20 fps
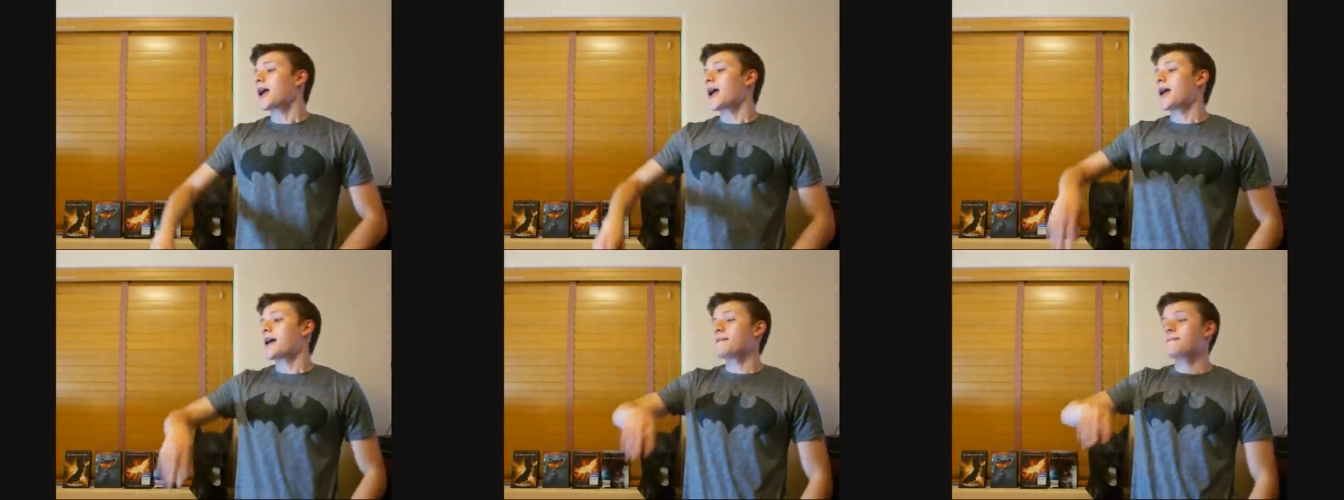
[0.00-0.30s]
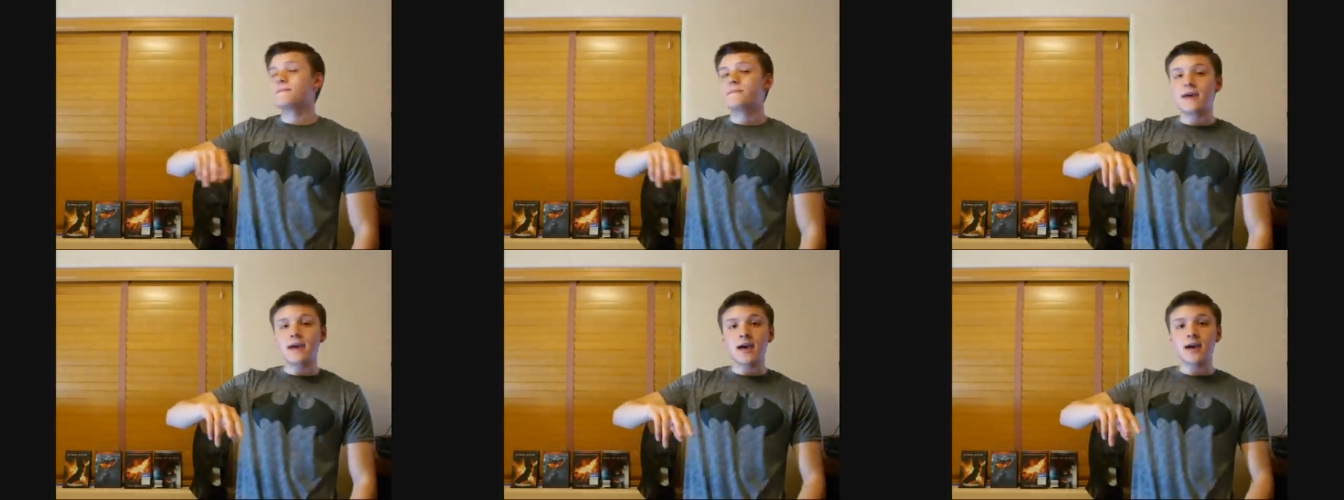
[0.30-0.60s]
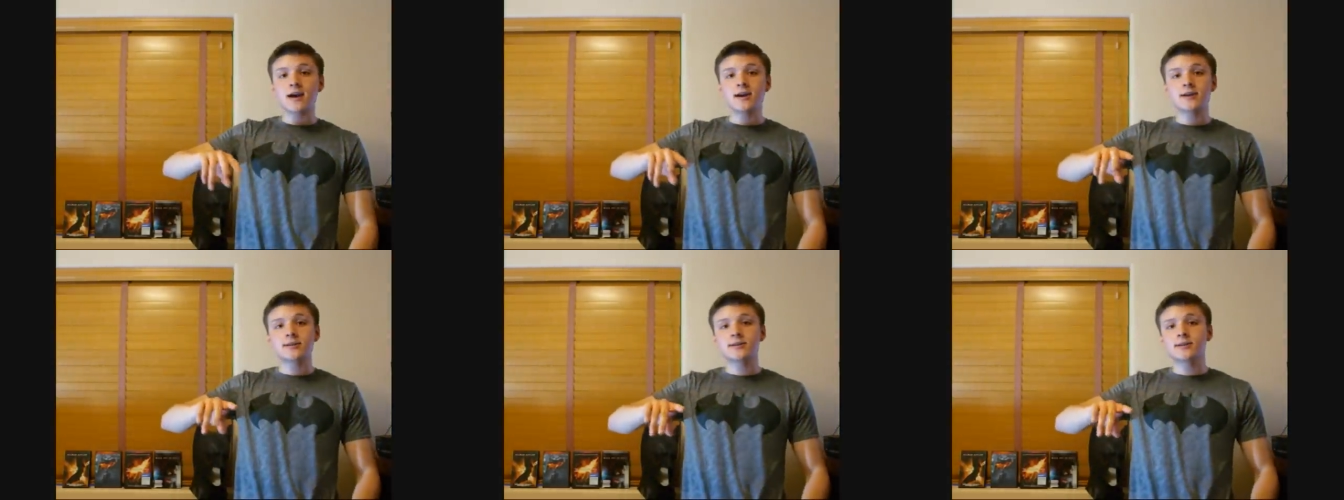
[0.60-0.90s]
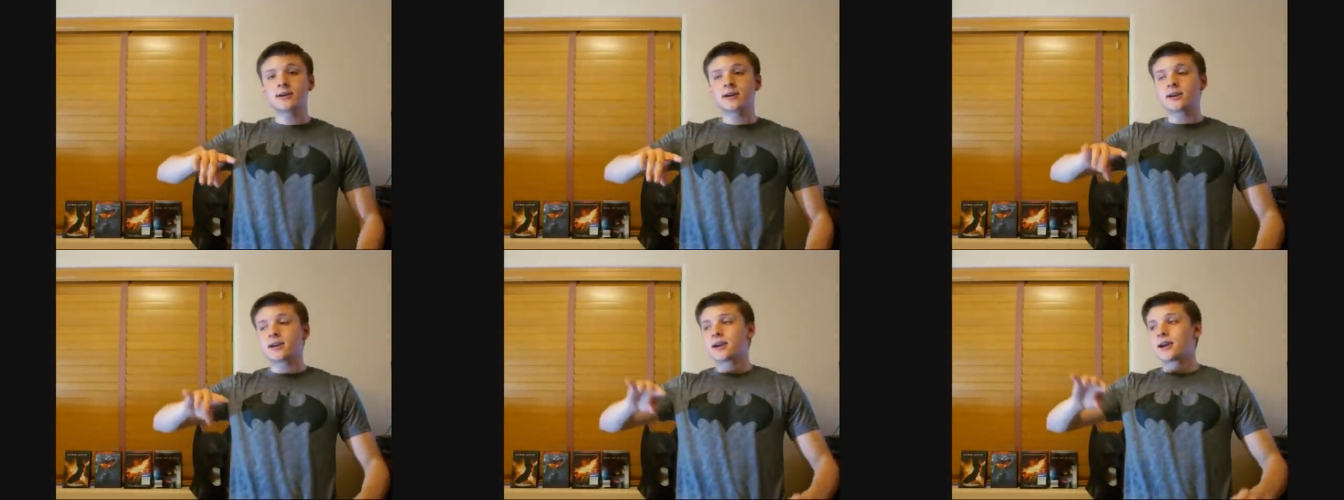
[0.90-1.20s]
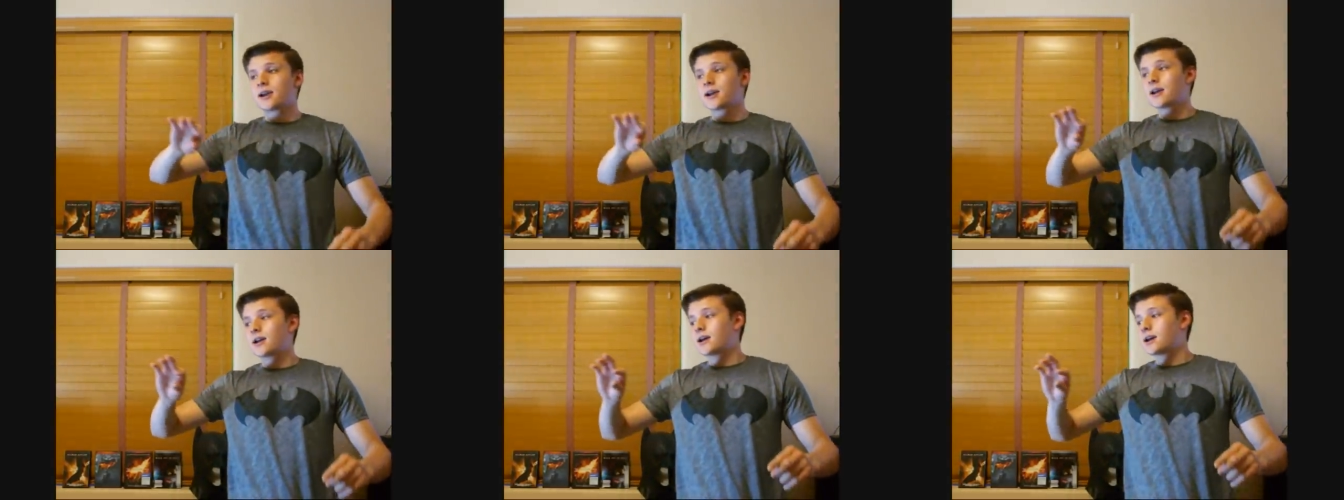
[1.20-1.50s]
and then
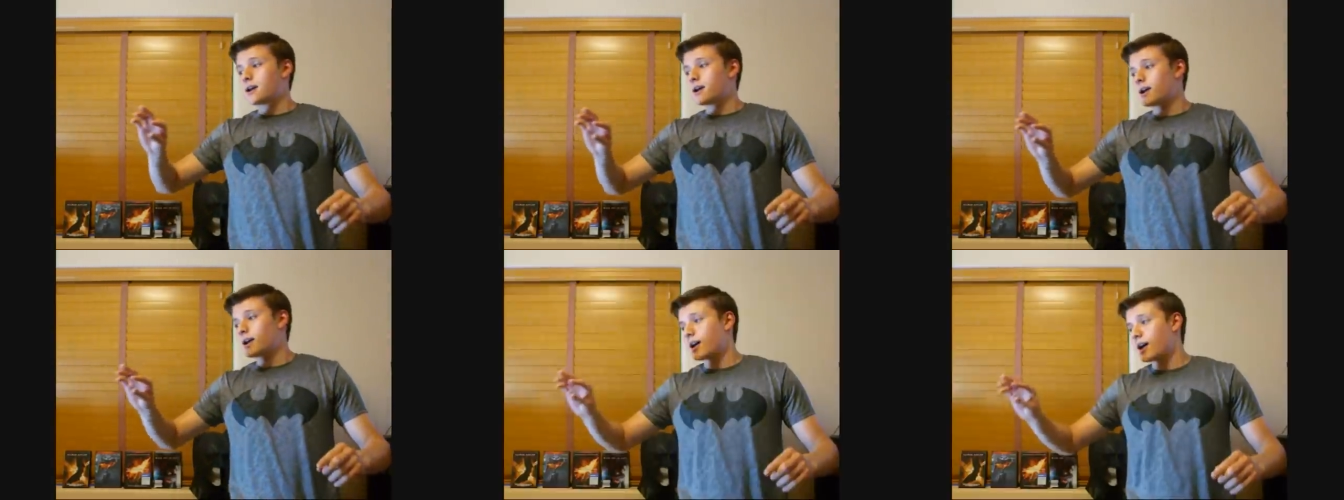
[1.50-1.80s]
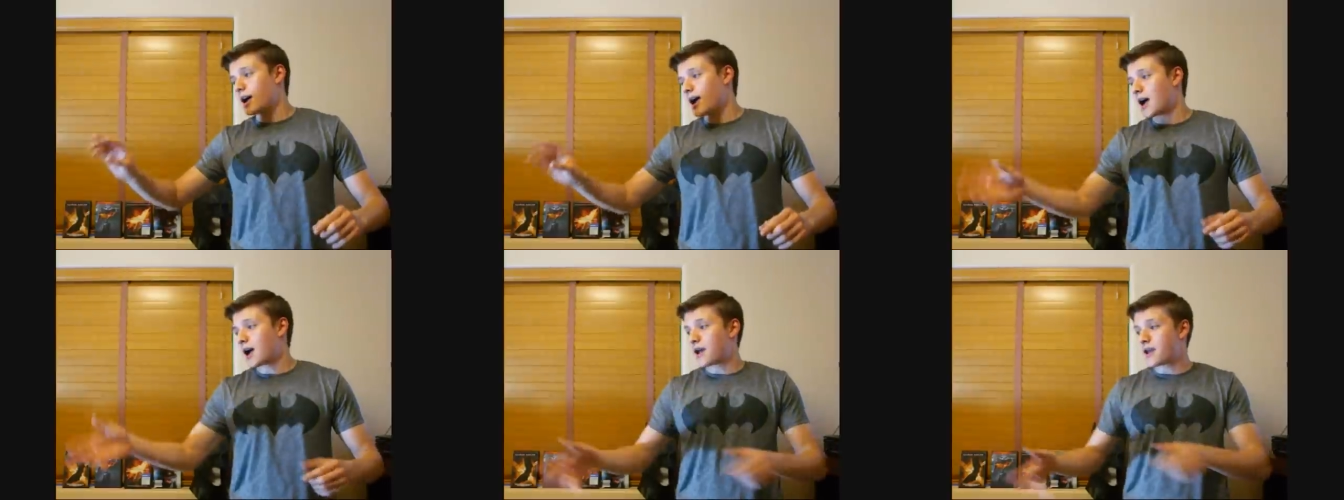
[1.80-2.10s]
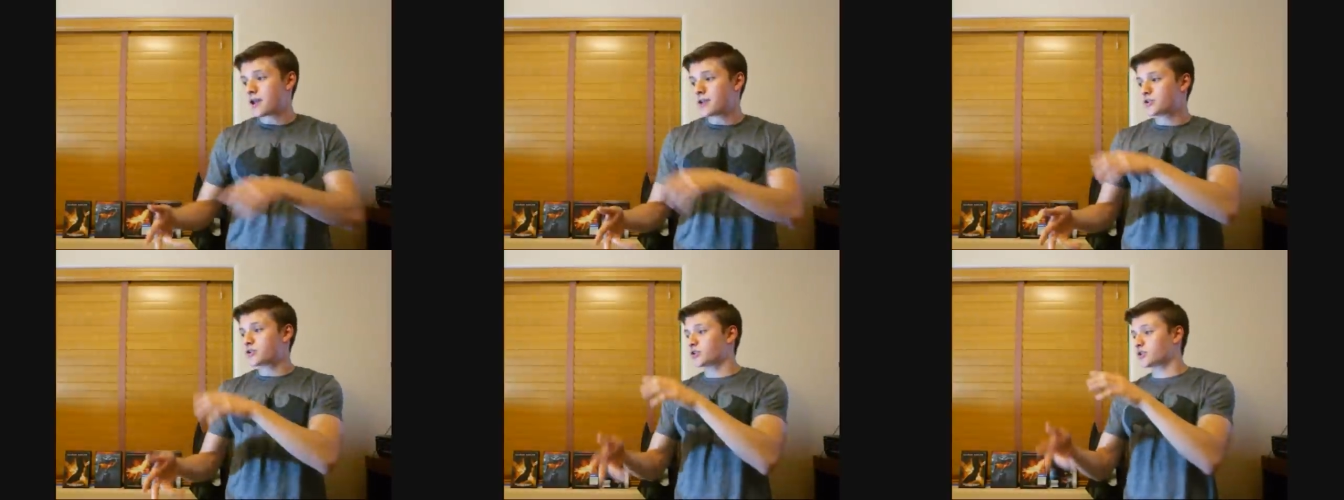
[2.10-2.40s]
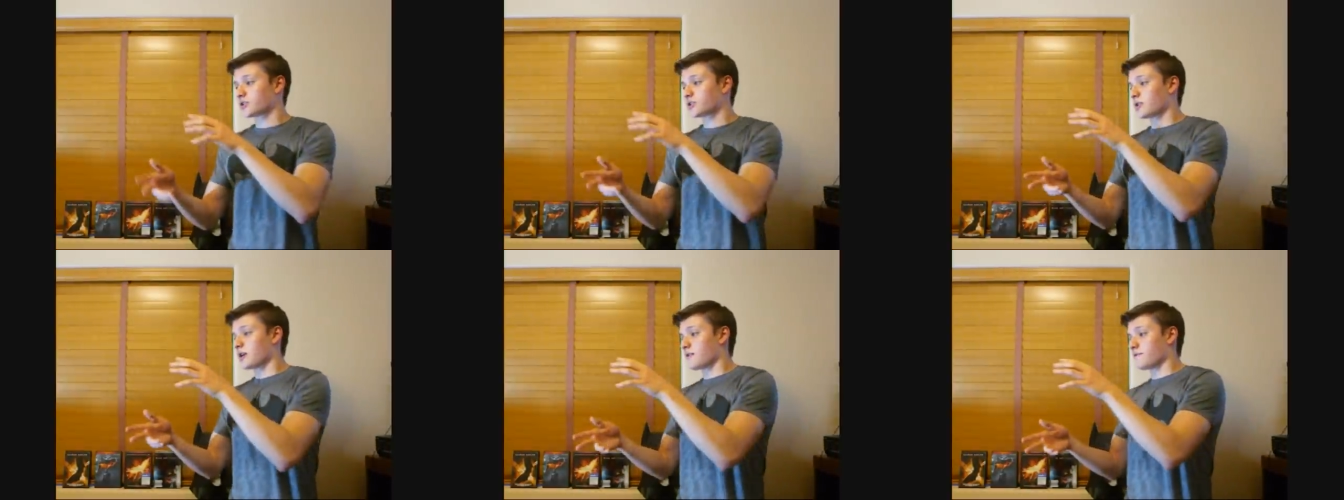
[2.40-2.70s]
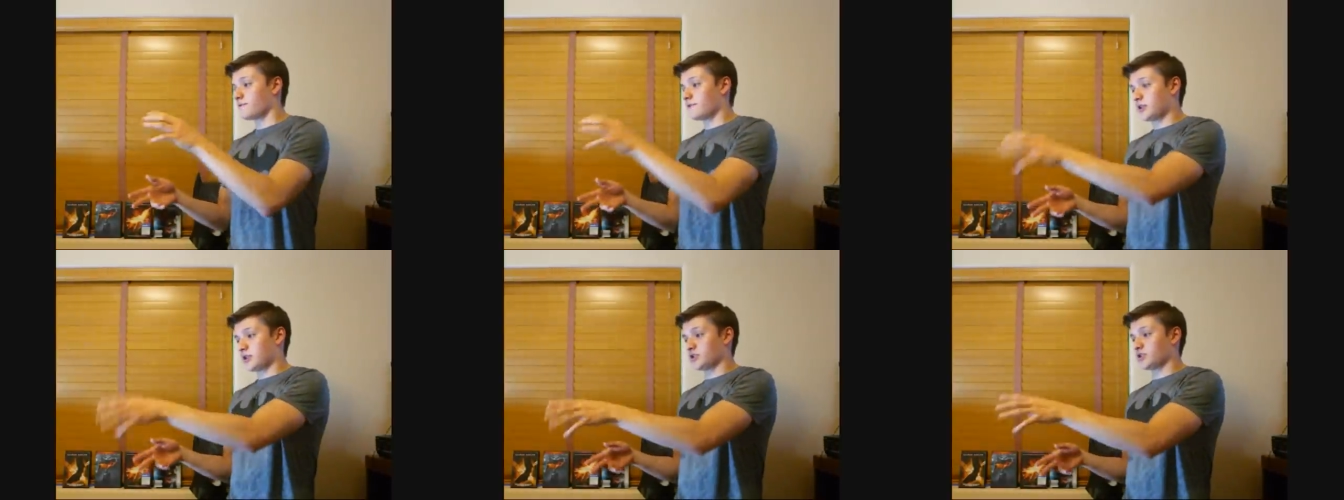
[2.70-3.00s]
I just
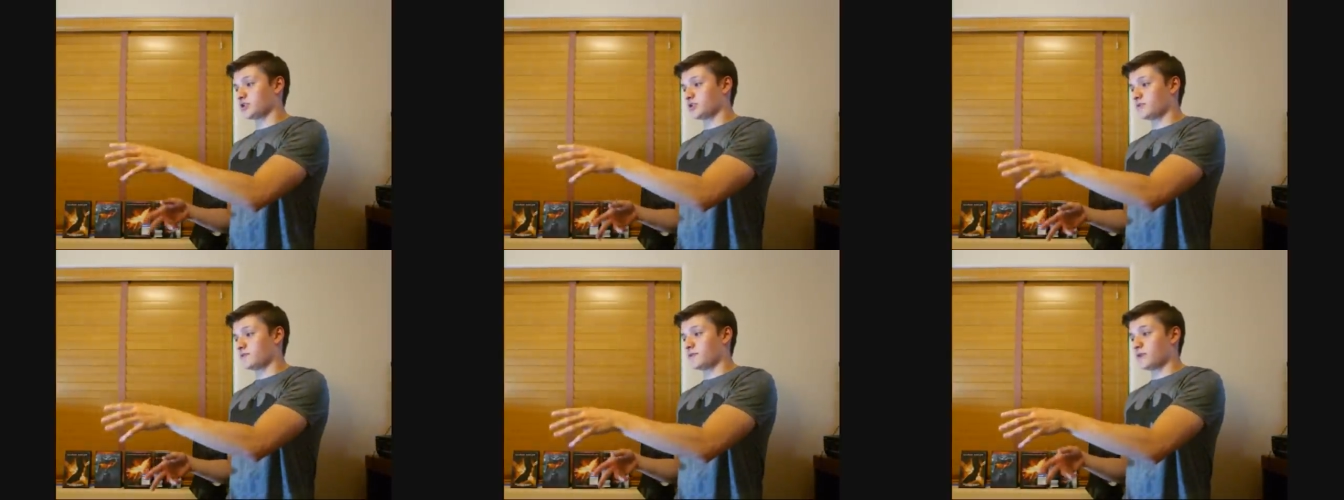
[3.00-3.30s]
got finished